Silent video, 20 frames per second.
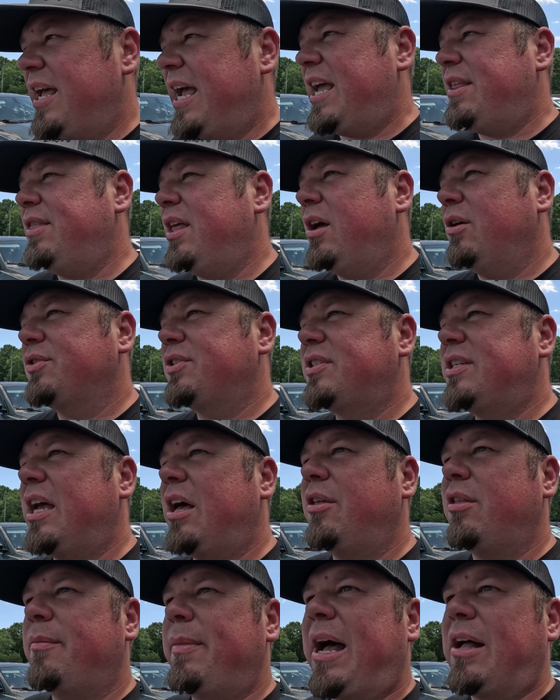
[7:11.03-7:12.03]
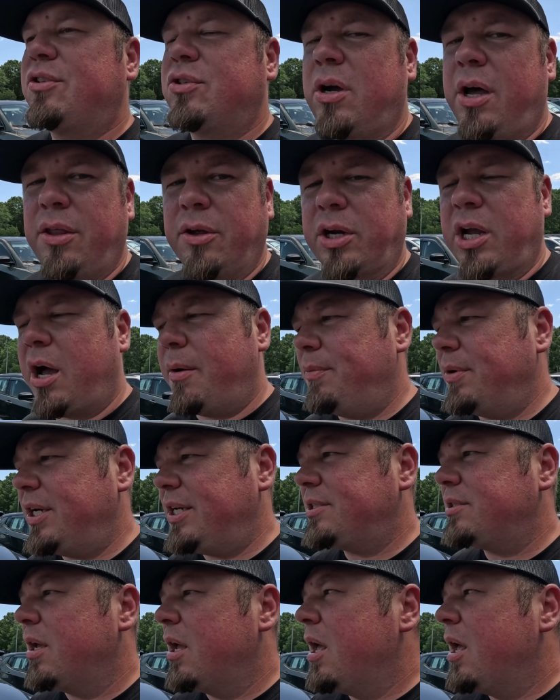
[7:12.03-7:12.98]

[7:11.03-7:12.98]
and they'll sell them out to other companies.